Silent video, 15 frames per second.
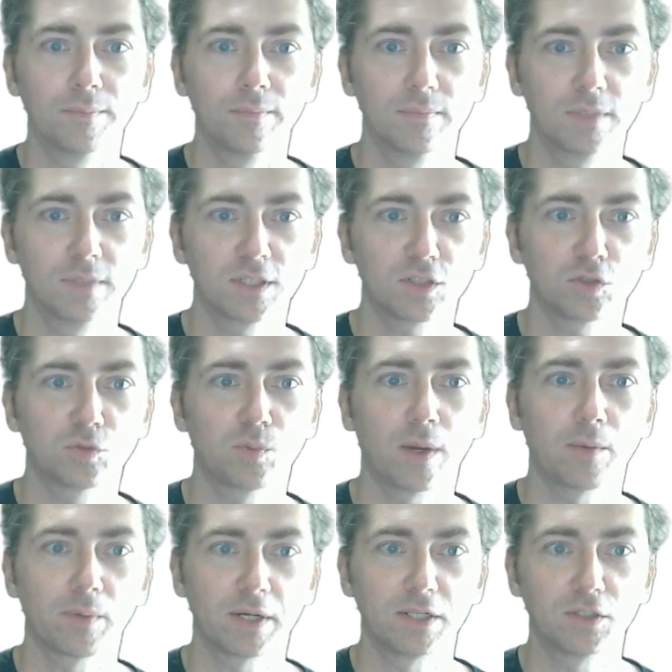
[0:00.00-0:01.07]
this is where
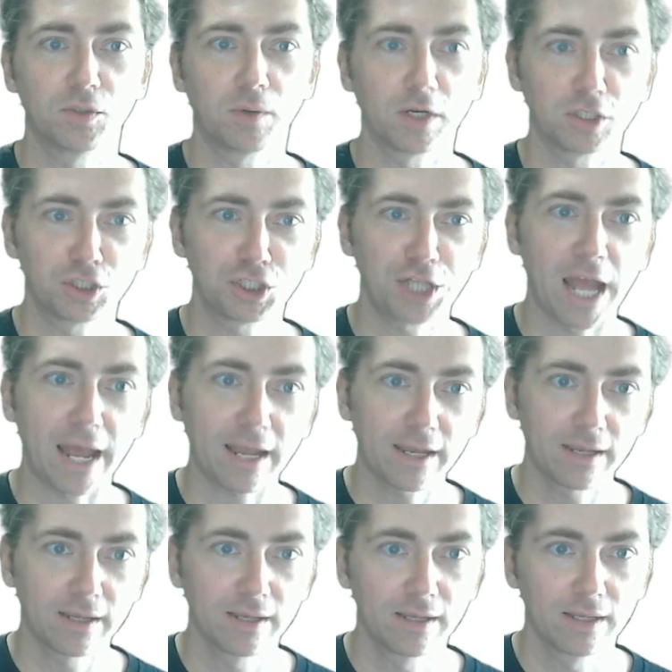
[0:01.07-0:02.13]
we're going to do our
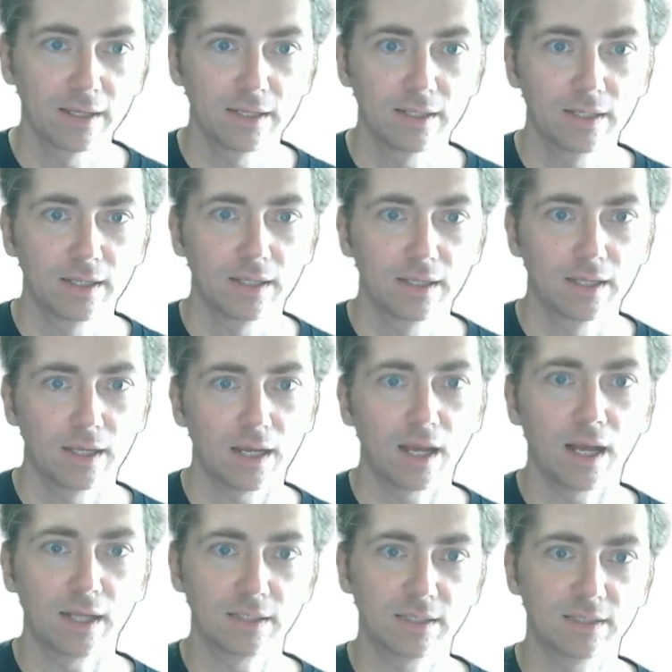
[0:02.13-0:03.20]
check
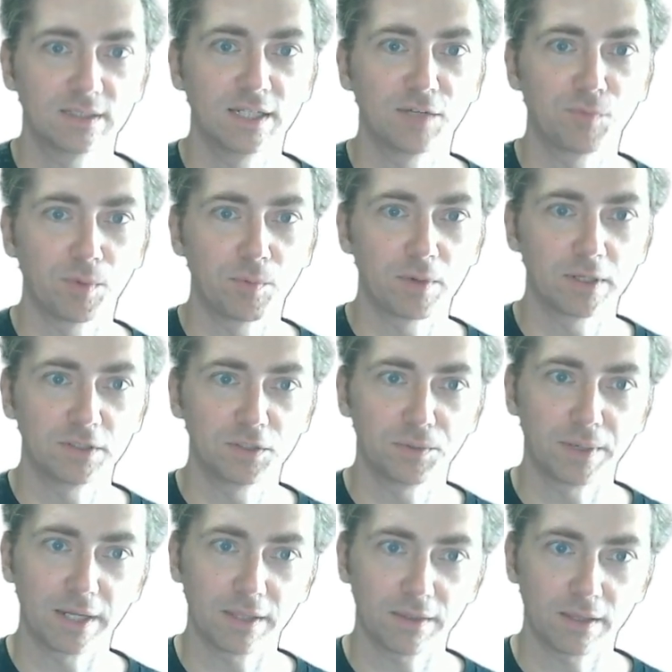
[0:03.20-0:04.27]
to see if we want to do
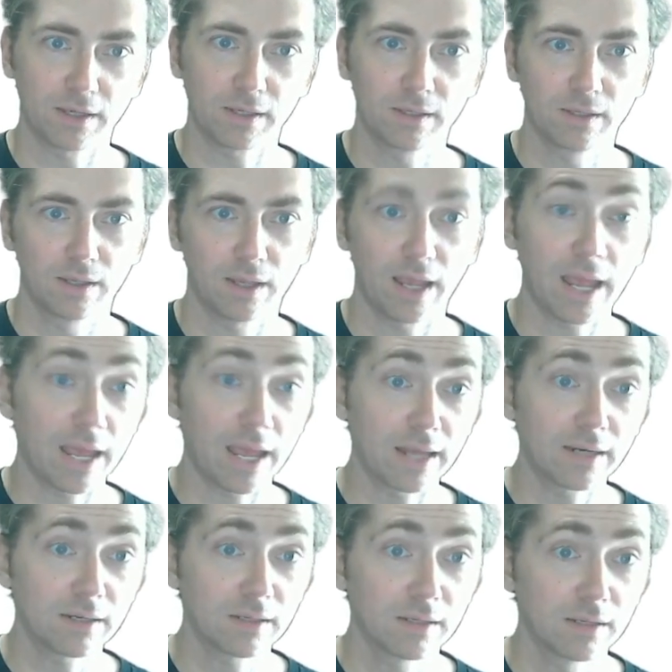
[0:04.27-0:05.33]
anything.
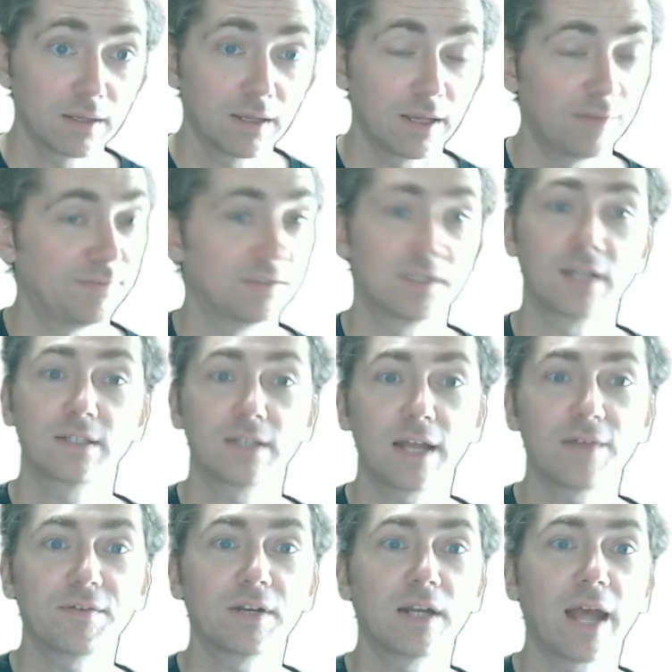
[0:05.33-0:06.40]
And if it doesn't
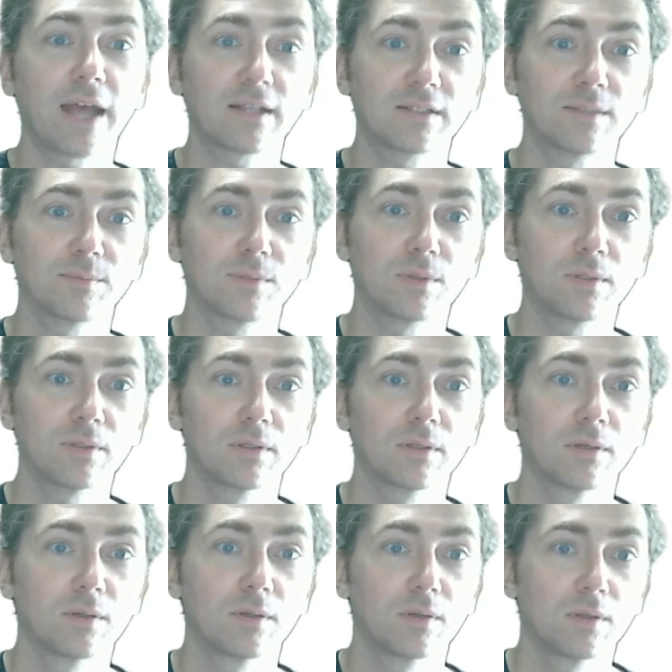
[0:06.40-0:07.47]
have an @ symbol,
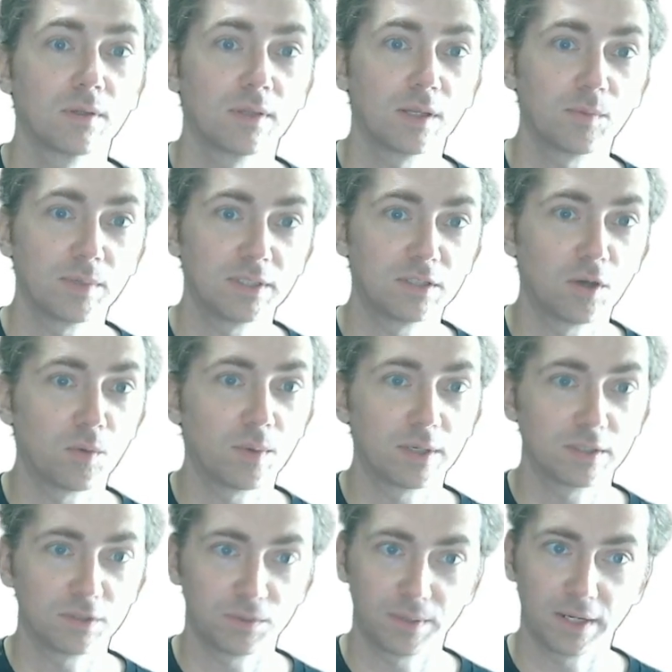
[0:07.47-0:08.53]
then we don't want
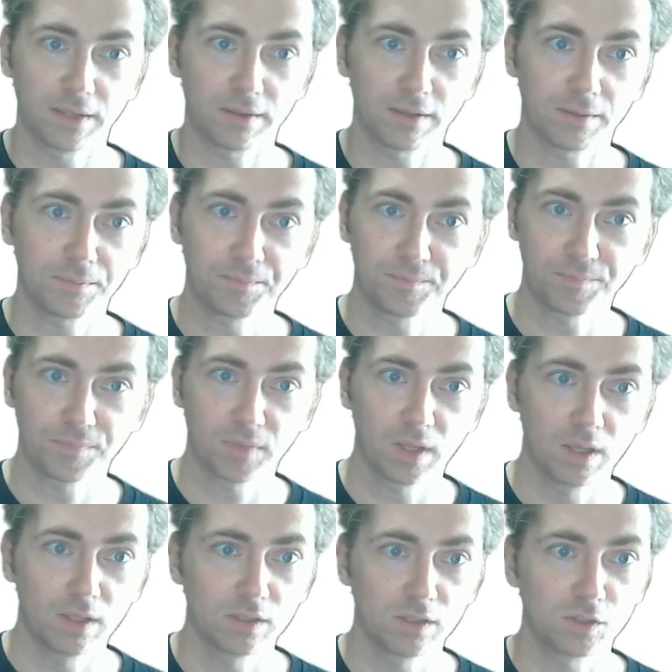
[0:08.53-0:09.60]
to do anything.
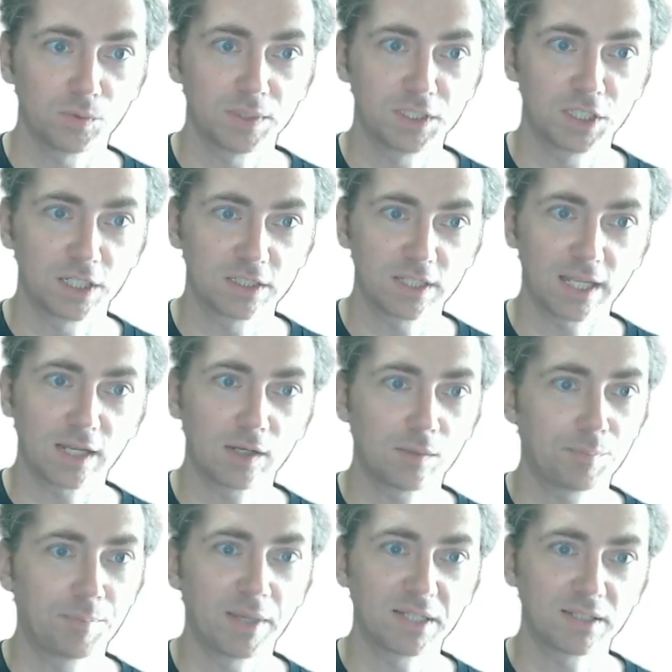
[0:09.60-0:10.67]
So we just
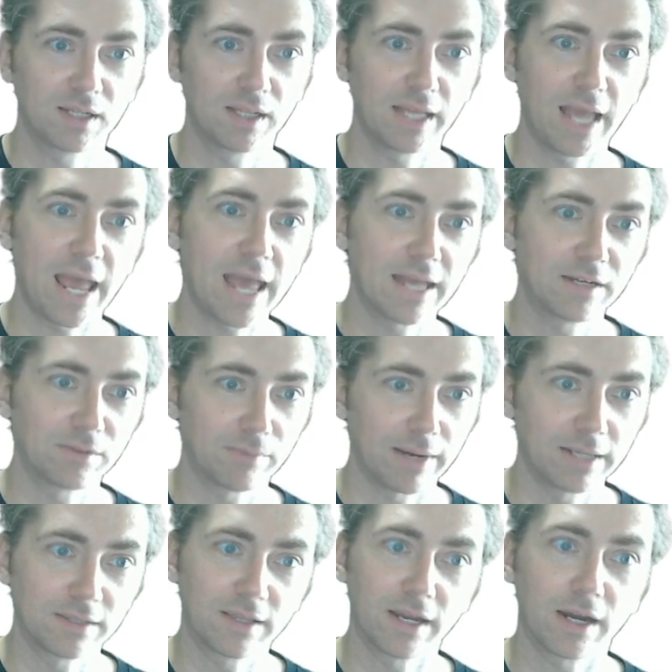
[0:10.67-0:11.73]
basically end
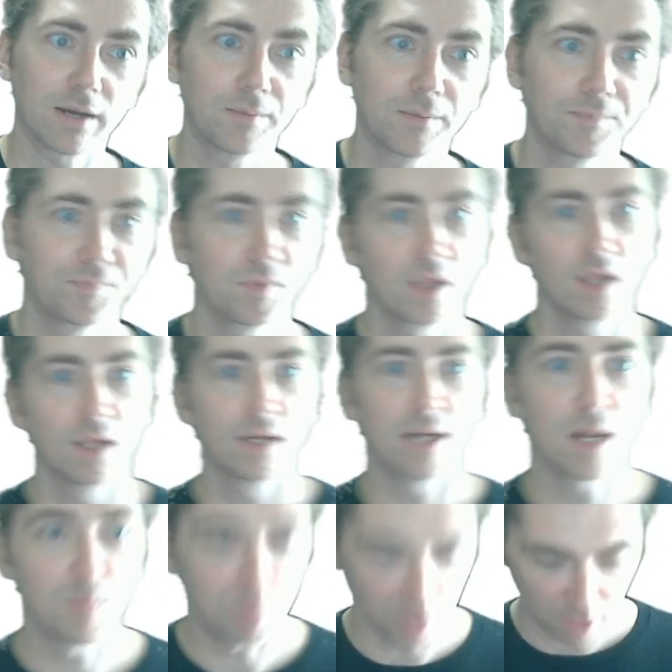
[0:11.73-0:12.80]
right there. Now
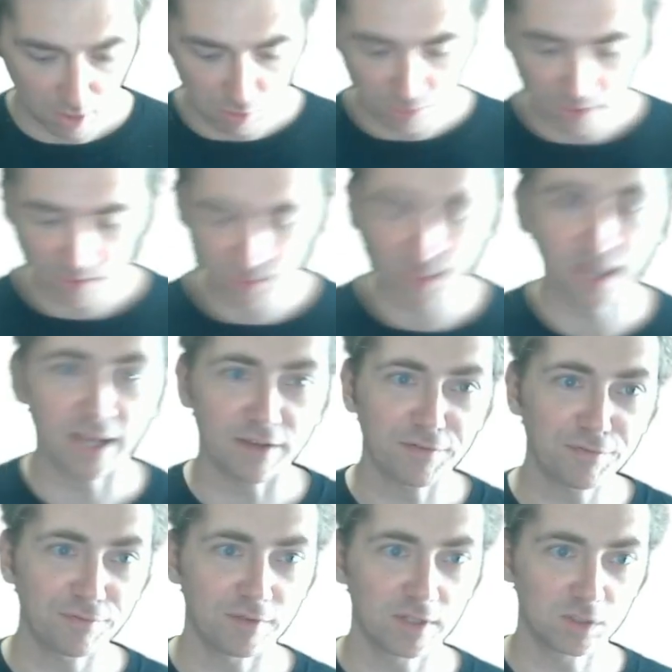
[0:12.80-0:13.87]
below this
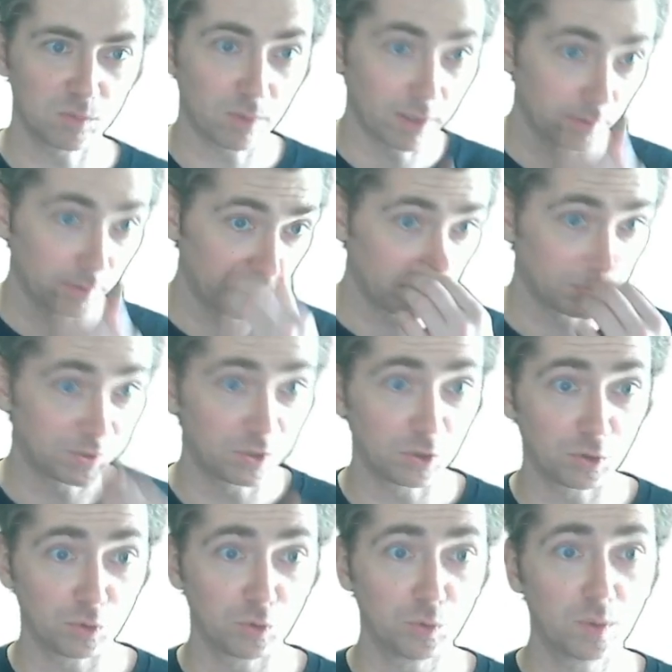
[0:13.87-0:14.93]
if is where we'll
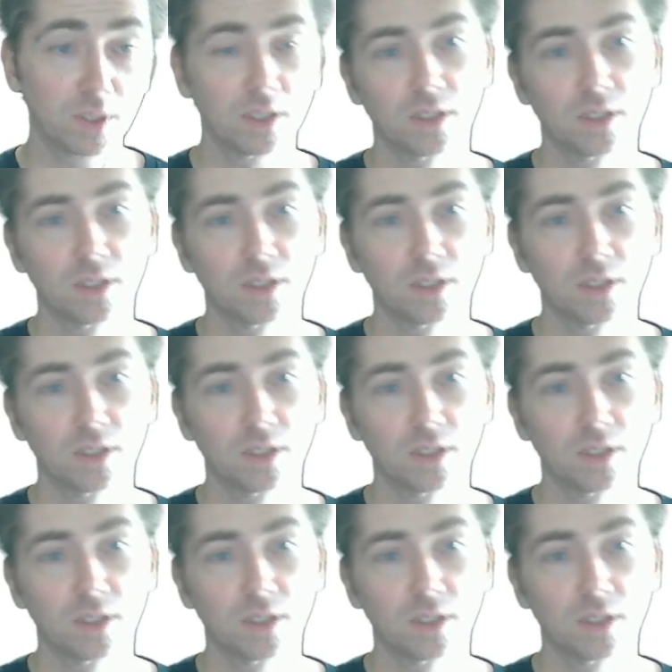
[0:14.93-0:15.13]
do